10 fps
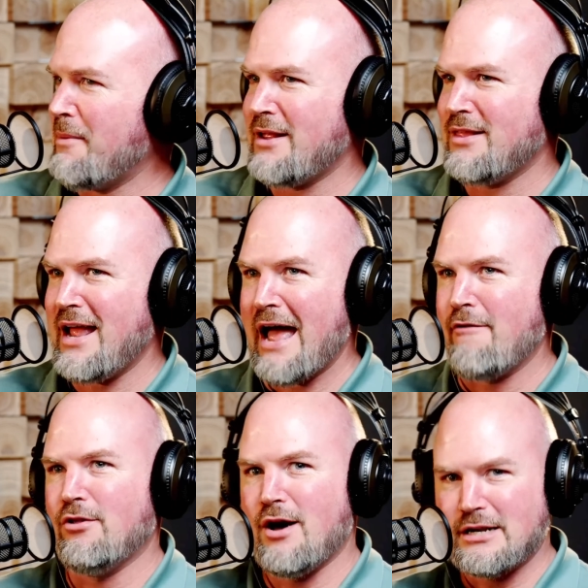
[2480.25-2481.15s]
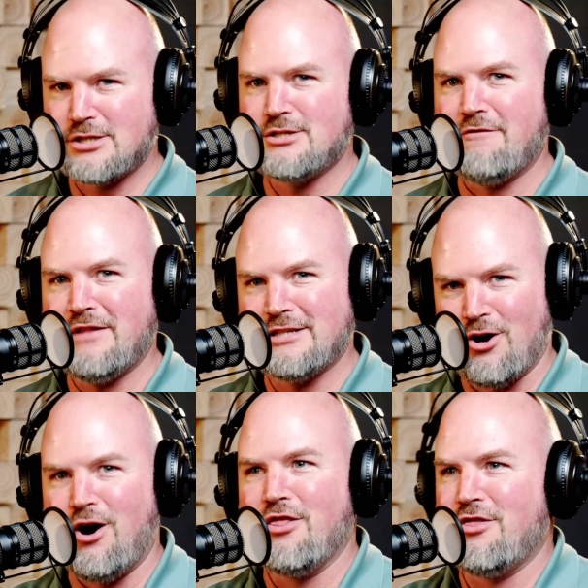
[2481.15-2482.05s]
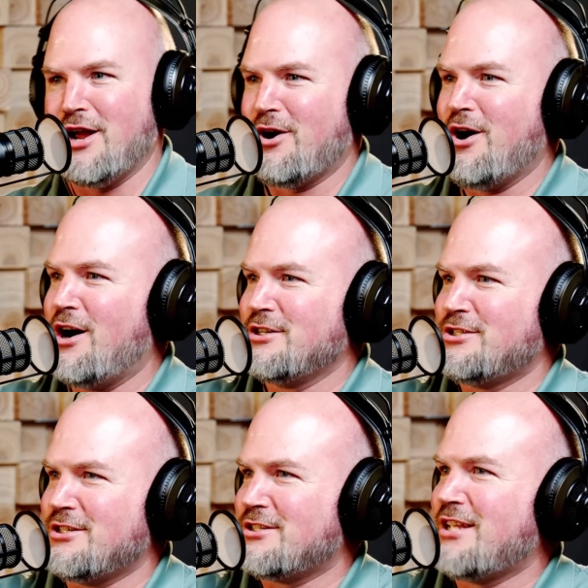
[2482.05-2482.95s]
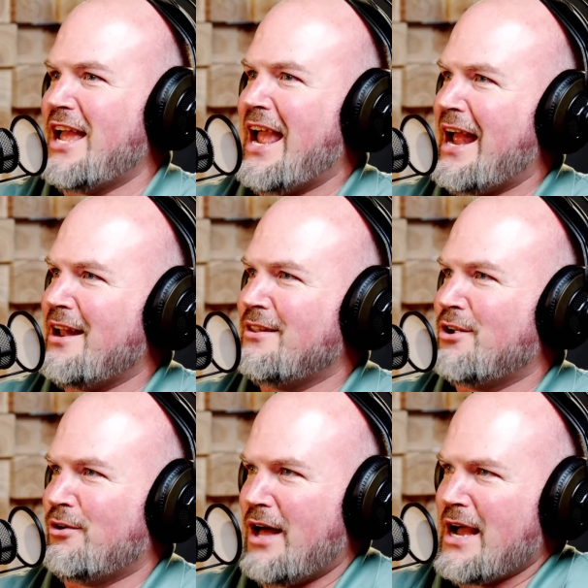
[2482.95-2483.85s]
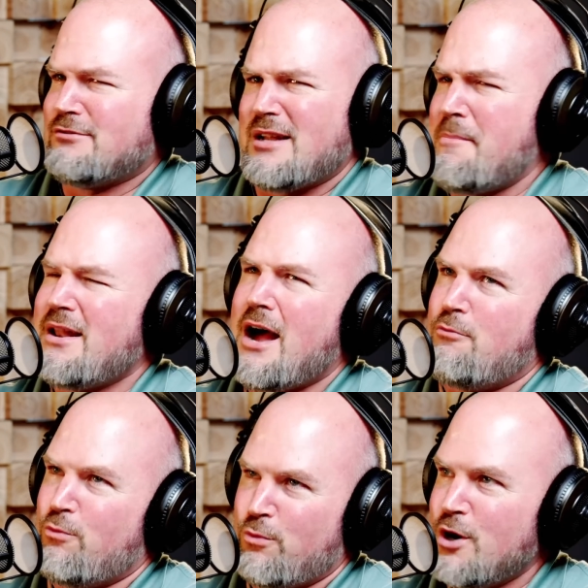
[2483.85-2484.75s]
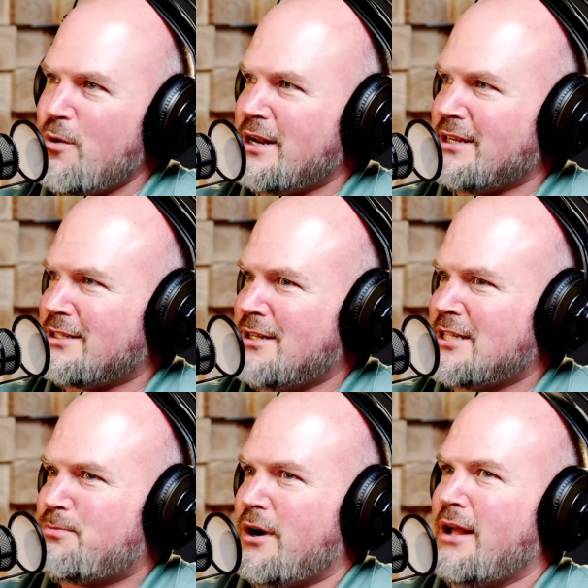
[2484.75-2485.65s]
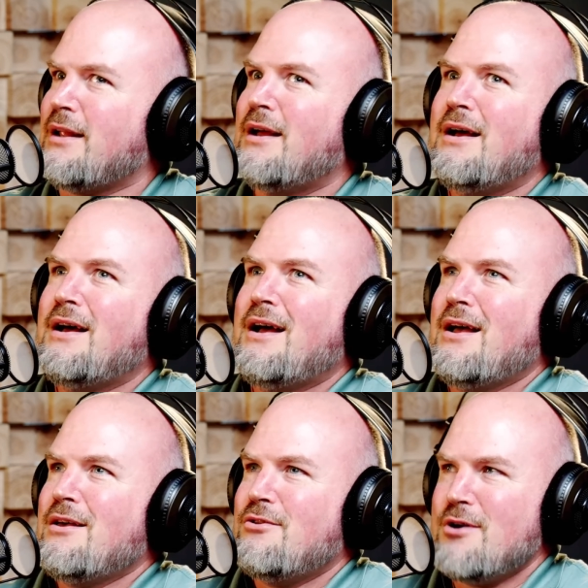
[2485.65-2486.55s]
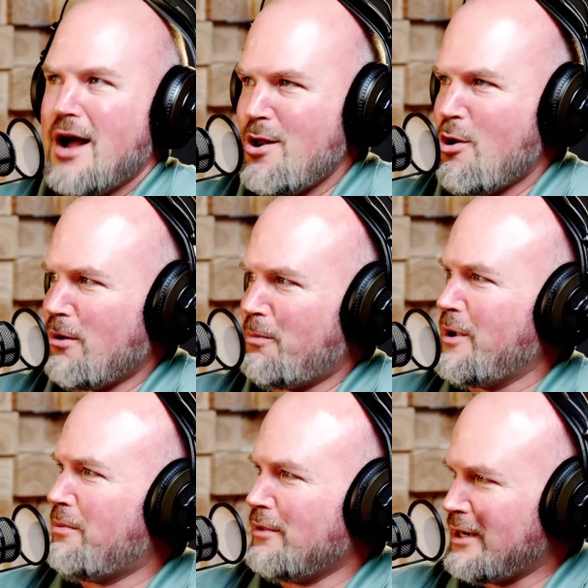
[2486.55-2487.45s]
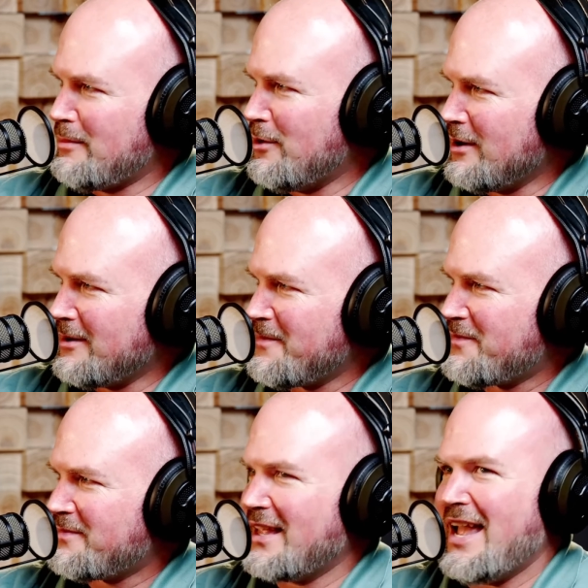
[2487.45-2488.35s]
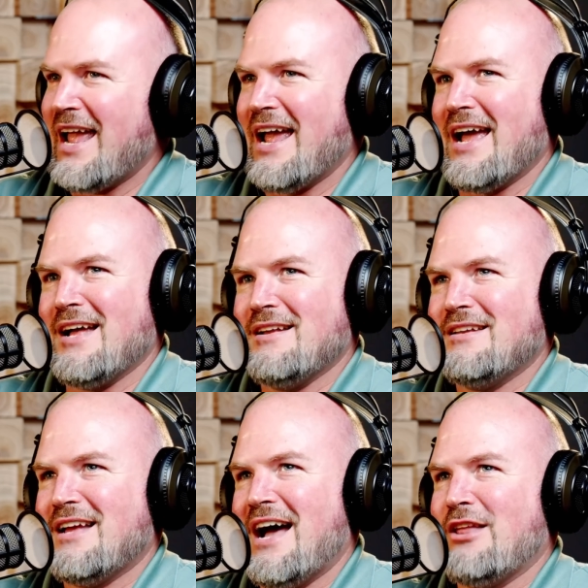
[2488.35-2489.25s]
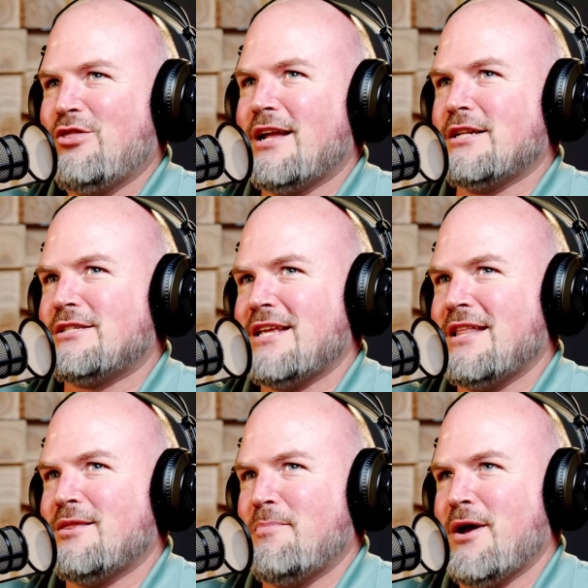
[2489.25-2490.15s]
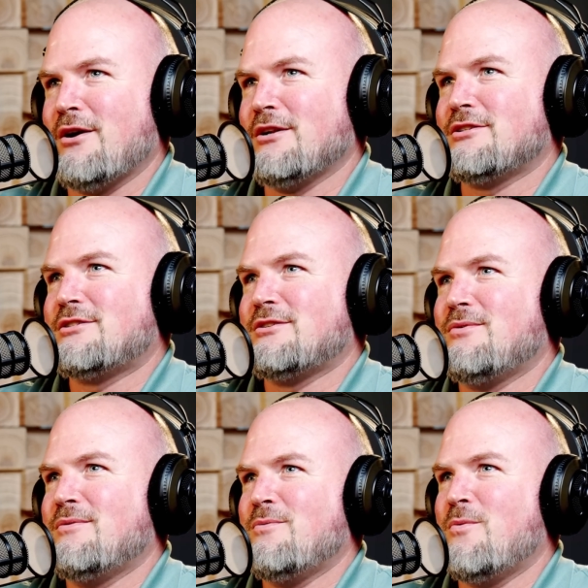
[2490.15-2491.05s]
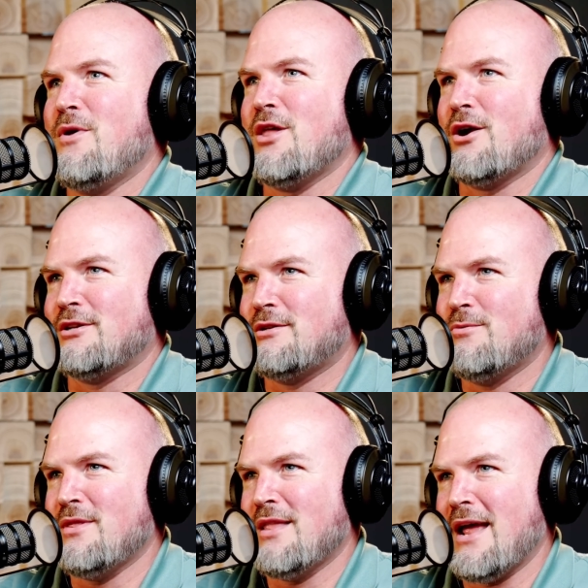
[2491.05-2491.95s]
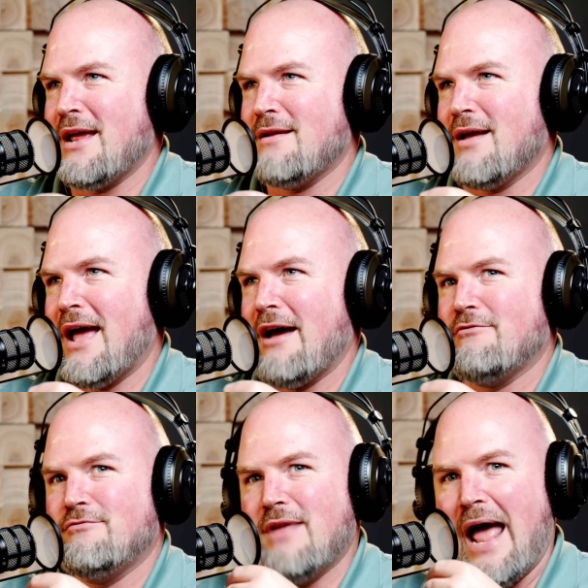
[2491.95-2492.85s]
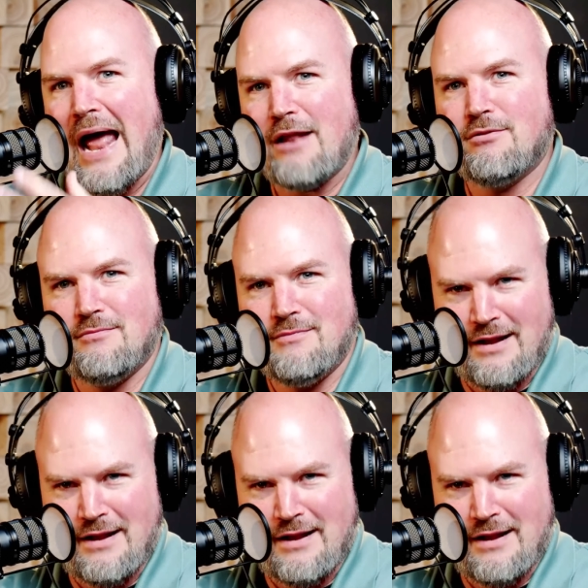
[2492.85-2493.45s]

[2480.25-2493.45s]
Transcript: I mean, they have a lot of stuff that's on their conscience and their lives. I mean, not ruined in a sense, but they're not normal people anymore. And I think it's the parents when they have had